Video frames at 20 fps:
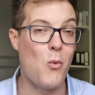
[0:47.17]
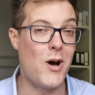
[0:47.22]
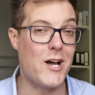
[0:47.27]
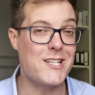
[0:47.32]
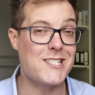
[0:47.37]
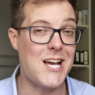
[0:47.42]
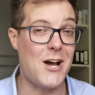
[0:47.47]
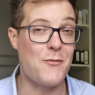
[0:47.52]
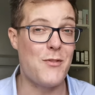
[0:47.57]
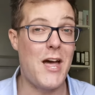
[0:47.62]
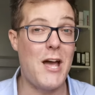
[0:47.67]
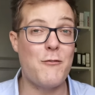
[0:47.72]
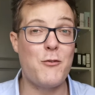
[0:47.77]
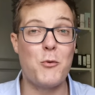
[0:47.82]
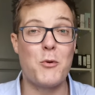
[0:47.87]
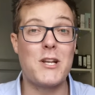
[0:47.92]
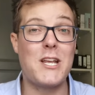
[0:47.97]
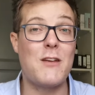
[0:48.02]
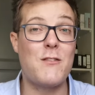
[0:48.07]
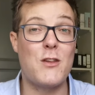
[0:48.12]
While you're down there, if
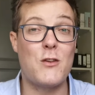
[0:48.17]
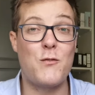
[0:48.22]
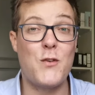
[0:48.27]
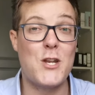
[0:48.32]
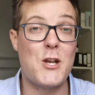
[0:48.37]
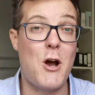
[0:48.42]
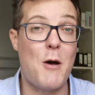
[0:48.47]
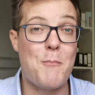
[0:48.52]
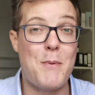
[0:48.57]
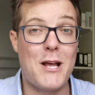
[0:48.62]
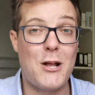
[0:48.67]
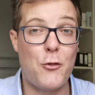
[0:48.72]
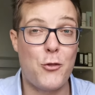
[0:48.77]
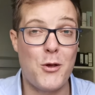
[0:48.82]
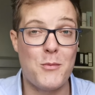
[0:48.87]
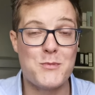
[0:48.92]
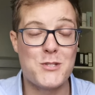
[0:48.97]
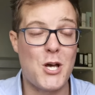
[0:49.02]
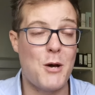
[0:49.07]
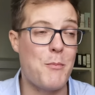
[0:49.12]
you want to give this video a big
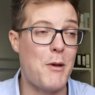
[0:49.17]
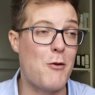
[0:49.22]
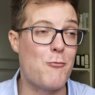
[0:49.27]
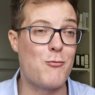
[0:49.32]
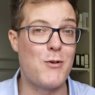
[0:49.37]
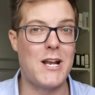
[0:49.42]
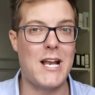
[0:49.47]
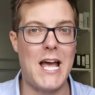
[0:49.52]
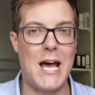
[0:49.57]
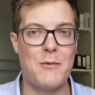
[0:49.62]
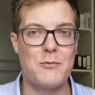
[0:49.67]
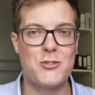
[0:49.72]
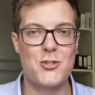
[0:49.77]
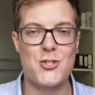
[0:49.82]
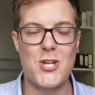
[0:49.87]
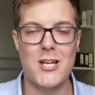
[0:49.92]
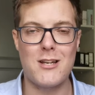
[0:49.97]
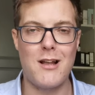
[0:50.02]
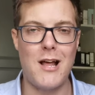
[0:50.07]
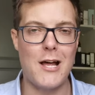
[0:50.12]
thumbs up, it really helps the
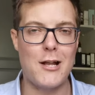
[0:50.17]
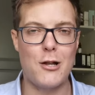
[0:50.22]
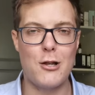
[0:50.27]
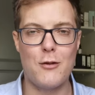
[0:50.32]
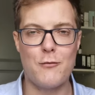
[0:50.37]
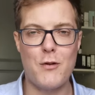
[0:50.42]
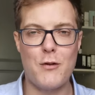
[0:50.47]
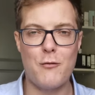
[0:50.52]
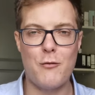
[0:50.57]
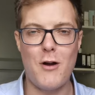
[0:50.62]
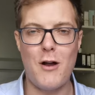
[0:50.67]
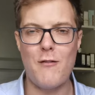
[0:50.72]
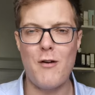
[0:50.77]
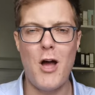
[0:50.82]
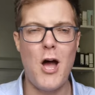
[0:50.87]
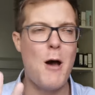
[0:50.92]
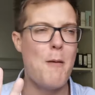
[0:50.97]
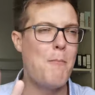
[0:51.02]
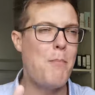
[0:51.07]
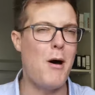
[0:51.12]
channel. I'd love you
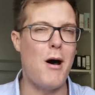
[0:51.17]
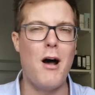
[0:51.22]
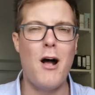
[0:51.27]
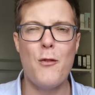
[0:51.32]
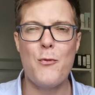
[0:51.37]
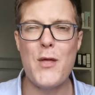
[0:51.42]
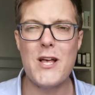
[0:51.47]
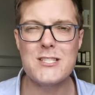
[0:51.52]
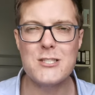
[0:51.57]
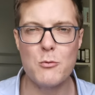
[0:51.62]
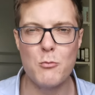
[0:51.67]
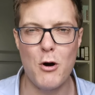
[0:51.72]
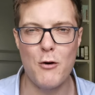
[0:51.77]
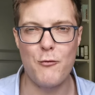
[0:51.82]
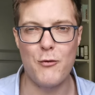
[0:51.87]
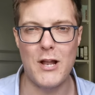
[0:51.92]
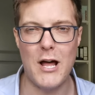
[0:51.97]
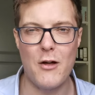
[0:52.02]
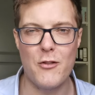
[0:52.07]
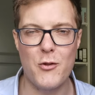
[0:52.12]
forever. But that's the
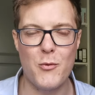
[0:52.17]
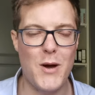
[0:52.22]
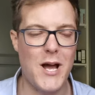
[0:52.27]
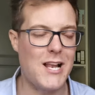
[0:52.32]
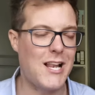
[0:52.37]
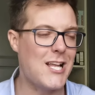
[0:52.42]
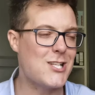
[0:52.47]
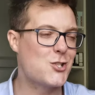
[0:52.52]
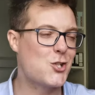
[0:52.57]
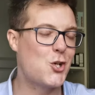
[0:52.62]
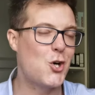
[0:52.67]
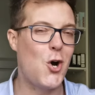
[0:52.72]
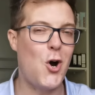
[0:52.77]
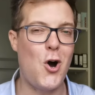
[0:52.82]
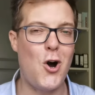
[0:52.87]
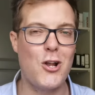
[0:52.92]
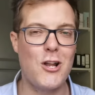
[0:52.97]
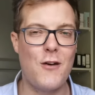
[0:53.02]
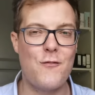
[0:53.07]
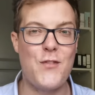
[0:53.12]
waffle out of the way. Let's
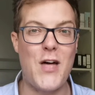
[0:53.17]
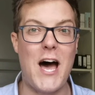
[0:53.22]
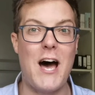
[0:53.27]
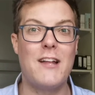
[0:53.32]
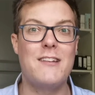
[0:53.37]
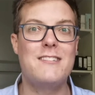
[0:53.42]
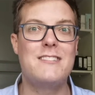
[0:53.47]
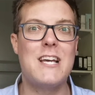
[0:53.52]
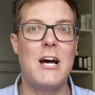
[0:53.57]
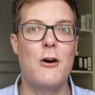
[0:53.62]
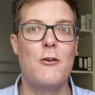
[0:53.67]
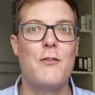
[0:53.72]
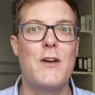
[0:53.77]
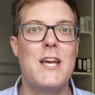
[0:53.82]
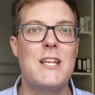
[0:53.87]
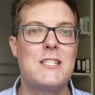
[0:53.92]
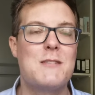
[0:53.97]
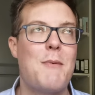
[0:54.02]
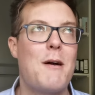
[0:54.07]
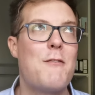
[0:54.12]
cut all of that and delve
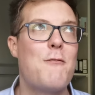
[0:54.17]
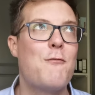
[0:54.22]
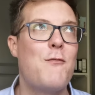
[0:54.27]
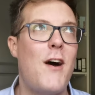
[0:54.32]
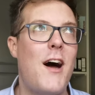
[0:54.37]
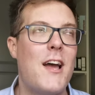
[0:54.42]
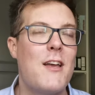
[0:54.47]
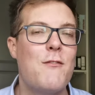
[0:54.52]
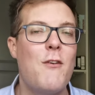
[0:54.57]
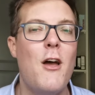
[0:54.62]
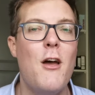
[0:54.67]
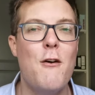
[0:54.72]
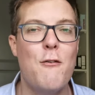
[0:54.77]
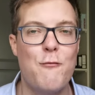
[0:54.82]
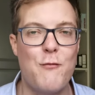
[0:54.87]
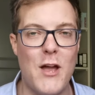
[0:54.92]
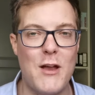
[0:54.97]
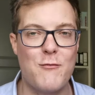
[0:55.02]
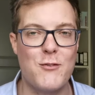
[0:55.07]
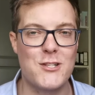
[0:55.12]
into my five
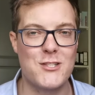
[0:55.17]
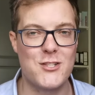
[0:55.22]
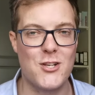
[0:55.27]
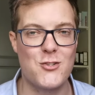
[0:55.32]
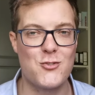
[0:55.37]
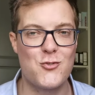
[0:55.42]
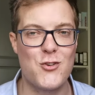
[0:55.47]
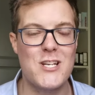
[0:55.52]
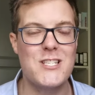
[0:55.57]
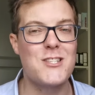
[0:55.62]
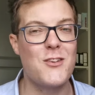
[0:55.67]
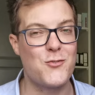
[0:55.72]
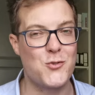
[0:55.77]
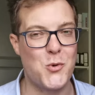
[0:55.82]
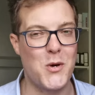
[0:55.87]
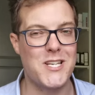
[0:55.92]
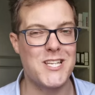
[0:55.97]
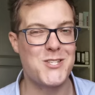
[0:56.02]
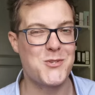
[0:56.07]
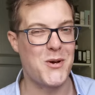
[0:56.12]
favourite sunscreens of
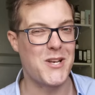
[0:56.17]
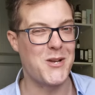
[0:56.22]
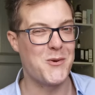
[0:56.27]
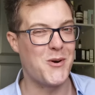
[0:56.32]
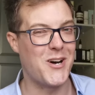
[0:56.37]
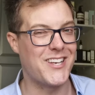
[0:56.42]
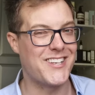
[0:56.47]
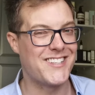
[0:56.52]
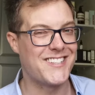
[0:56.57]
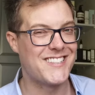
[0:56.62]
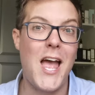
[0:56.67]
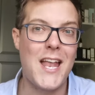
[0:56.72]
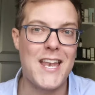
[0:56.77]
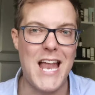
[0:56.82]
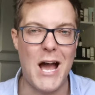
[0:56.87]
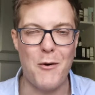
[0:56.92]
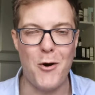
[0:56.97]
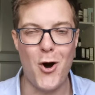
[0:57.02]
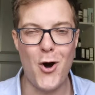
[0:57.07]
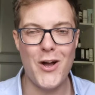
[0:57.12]
2021.
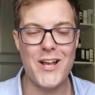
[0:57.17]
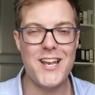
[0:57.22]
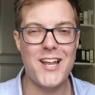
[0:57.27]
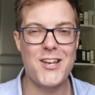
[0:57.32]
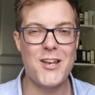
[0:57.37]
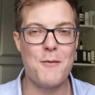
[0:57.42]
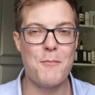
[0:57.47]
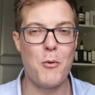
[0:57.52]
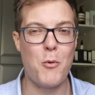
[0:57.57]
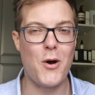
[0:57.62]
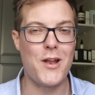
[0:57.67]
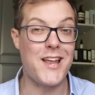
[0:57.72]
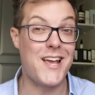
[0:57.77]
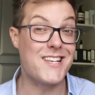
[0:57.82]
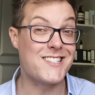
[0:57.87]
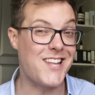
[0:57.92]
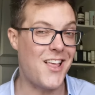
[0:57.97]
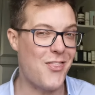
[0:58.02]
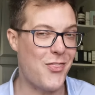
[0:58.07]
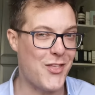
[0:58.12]
Now, hot in at number one
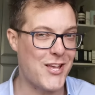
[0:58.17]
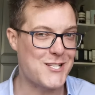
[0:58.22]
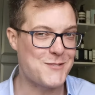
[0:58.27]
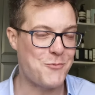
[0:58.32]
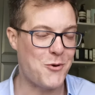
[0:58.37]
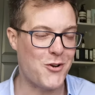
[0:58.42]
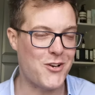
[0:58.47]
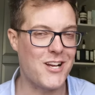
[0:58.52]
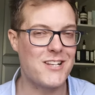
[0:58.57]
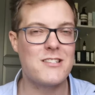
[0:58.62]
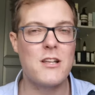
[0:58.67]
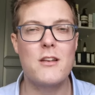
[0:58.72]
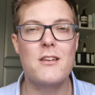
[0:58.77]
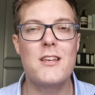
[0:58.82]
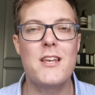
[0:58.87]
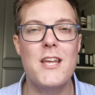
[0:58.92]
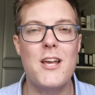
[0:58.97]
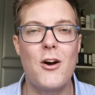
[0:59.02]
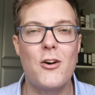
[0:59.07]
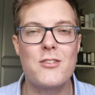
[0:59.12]
is this product,
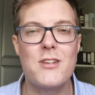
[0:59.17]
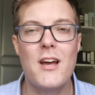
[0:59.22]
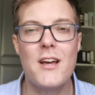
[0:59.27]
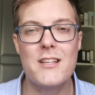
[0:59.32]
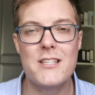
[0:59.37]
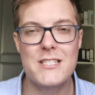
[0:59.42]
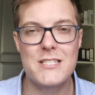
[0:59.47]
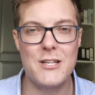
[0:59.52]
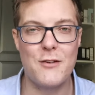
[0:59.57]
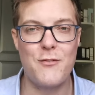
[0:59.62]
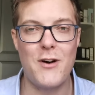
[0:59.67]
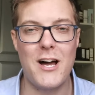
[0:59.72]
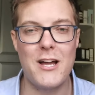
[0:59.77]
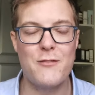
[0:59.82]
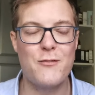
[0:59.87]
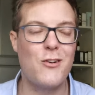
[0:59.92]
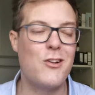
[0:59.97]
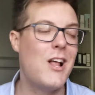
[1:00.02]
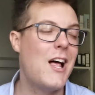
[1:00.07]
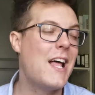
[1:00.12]
NIOD
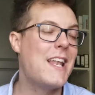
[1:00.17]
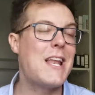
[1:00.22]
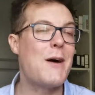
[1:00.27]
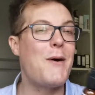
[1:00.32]
Survival.